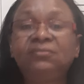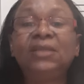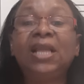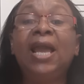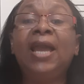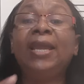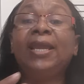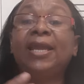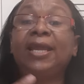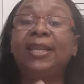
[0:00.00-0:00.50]

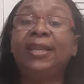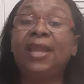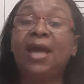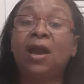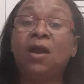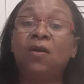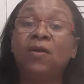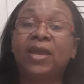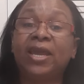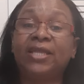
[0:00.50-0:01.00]
I can
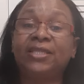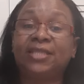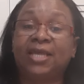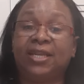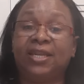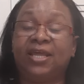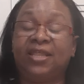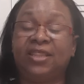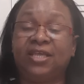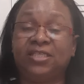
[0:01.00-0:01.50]
now get
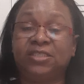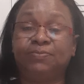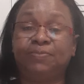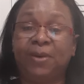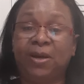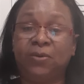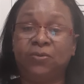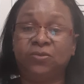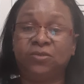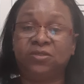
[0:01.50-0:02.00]
another
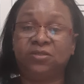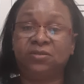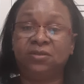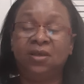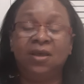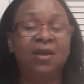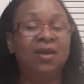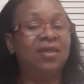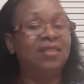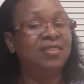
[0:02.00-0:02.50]
spouse.
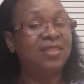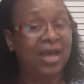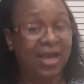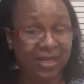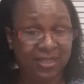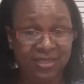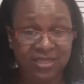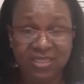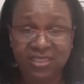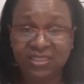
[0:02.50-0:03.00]

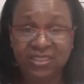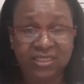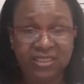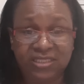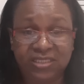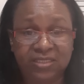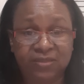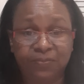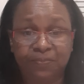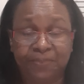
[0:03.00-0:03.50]
And this
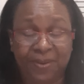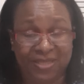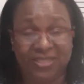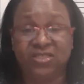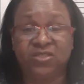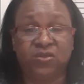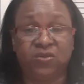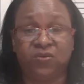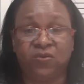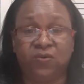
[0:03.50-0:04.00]
is
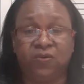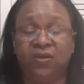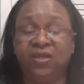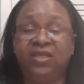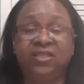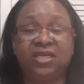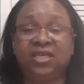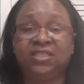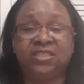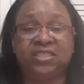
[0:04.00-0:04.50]
personal.
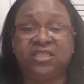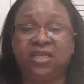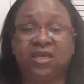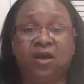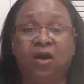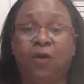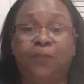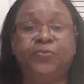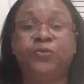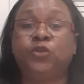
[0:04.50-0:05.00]
It's
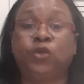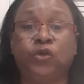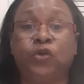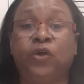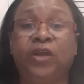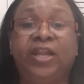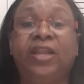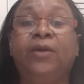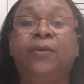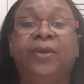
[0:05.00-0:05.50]

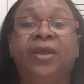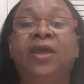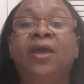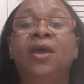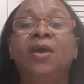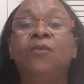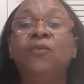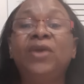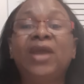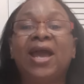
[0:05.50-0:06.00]
optional anyway.
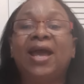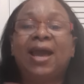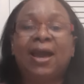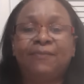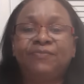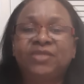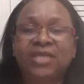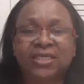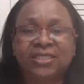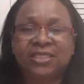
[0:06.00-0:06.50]

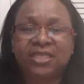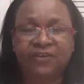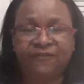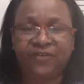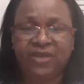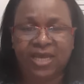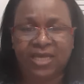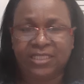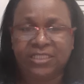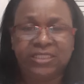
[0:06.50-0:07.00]
I'm just
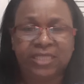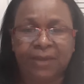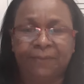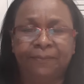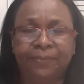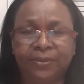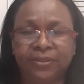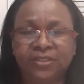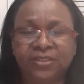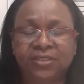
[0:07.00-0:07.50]
giving
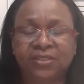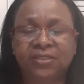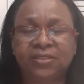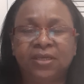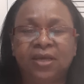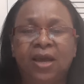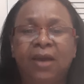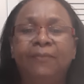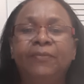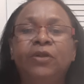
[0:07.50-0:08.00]
examples.
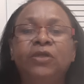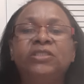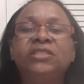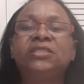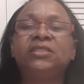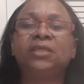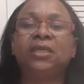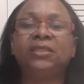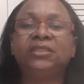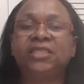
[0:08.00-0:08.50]
I'm
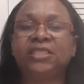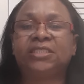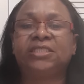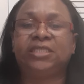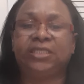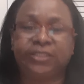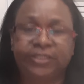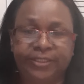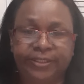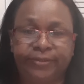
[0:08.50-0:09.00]
not
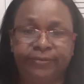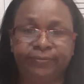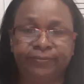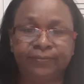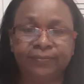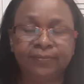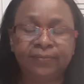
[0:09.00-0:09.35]
dictating.